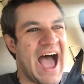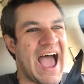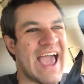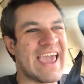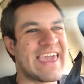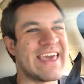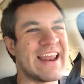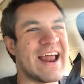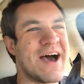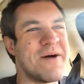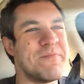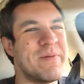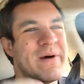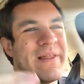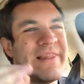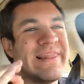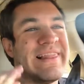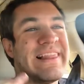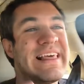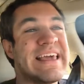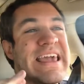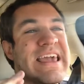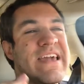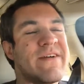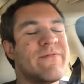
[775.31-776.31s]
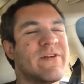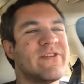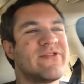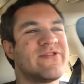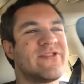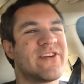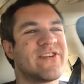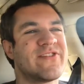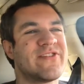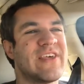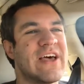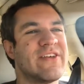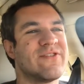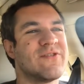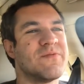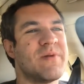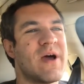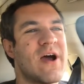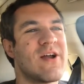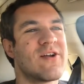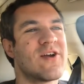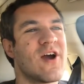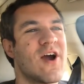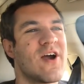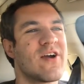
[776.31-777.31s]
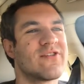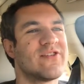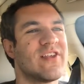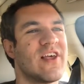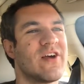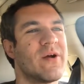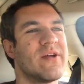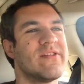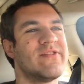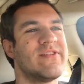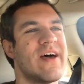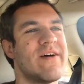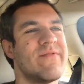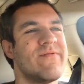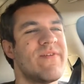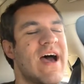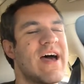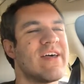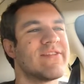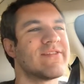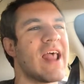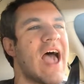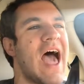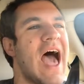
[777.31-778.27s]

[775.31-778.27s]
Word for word: I cannot believe a 6,000 pound car accelerates that fast.